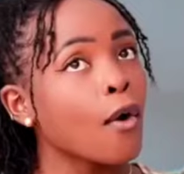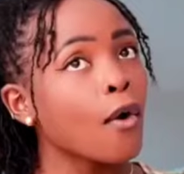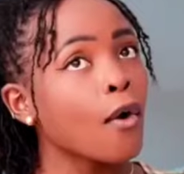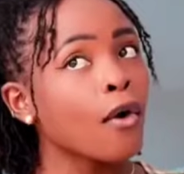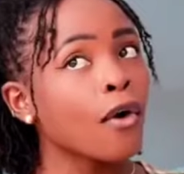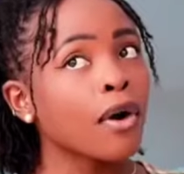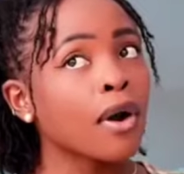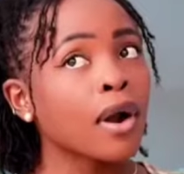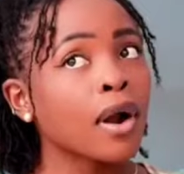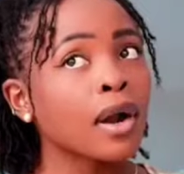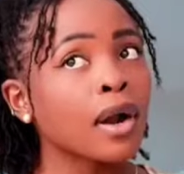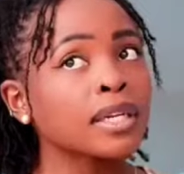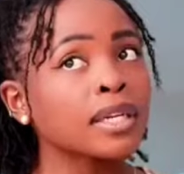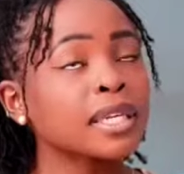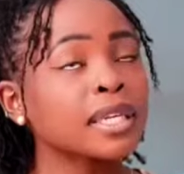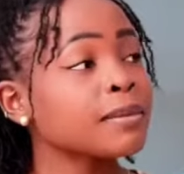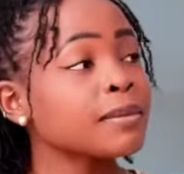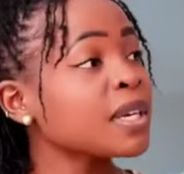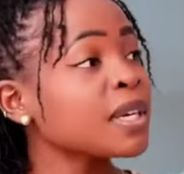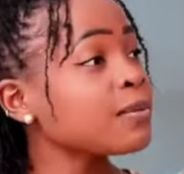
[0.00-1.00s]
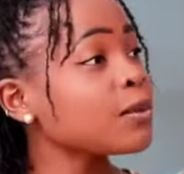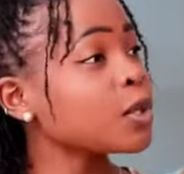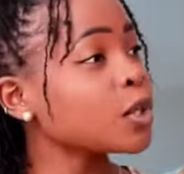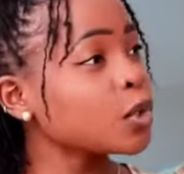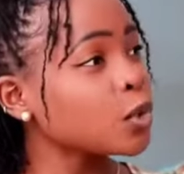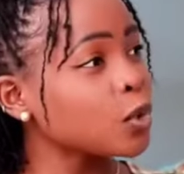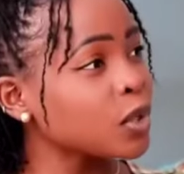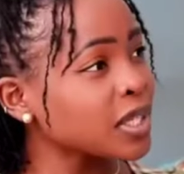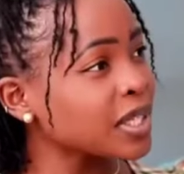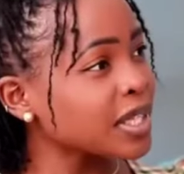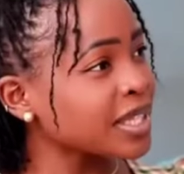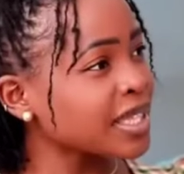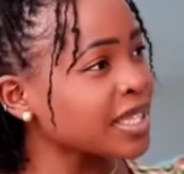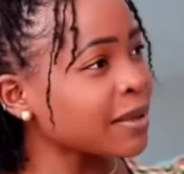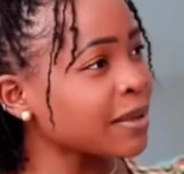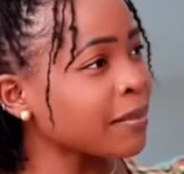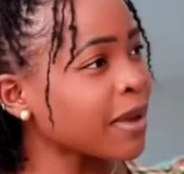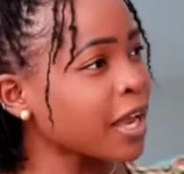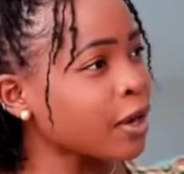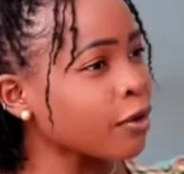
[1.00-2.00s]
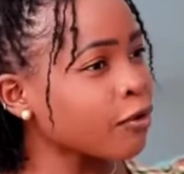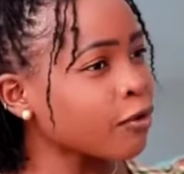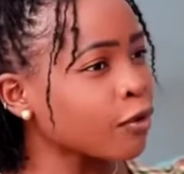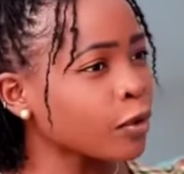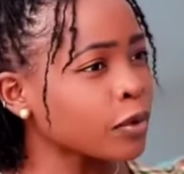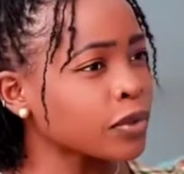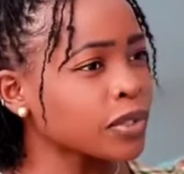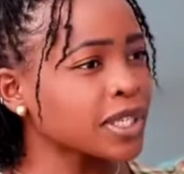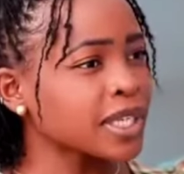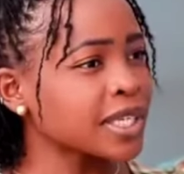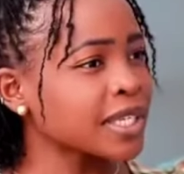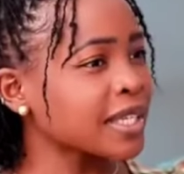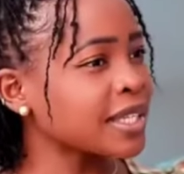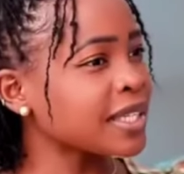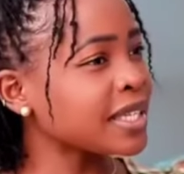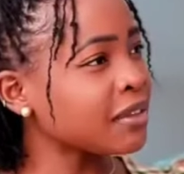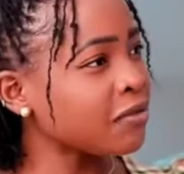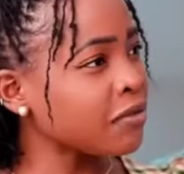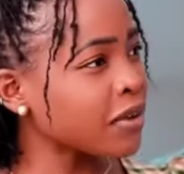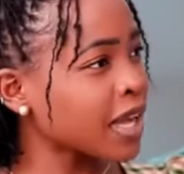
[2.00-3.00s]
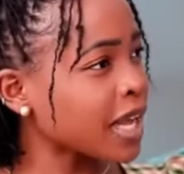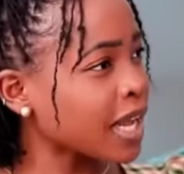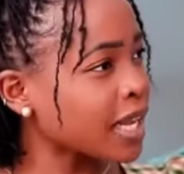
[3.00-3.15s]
Or sometimes you're shooting the same kind of content. It's